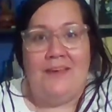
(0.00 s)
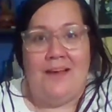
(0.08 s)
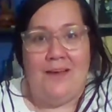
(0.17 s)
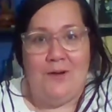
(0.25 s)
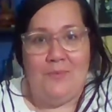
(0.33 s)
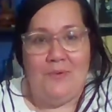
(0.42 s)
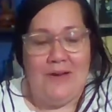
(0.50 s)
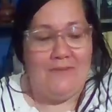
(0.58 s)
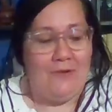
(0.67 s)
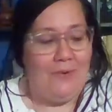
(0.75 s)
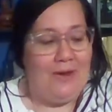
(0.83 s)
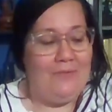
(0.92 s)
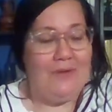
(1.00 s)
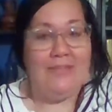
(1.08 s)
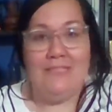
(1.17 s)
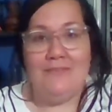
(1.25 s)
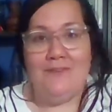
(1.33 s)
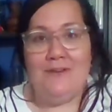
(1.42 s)
I hope you a great
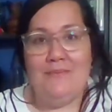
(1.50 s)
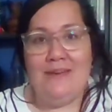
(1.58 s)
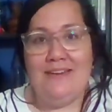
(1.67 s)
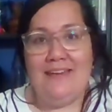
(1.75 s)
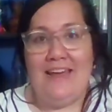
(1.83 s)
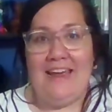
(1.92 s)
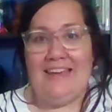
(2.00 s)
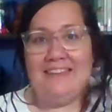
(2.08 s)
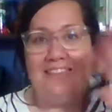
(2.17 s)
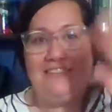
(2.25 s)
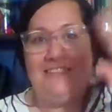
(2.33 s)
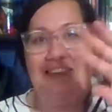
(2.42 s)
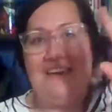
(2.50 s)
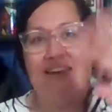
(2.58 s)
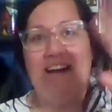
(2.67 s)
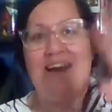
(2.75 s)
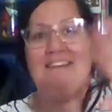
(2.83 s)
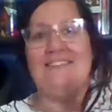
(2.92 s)
rest of your Monday. See you
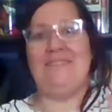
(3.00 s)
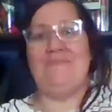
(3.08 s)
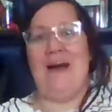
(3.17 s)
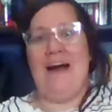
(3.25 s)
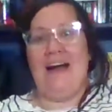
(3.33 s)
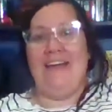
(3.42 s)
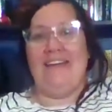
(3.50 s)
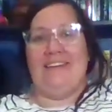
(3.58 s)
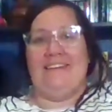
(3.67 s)
guys. Bye.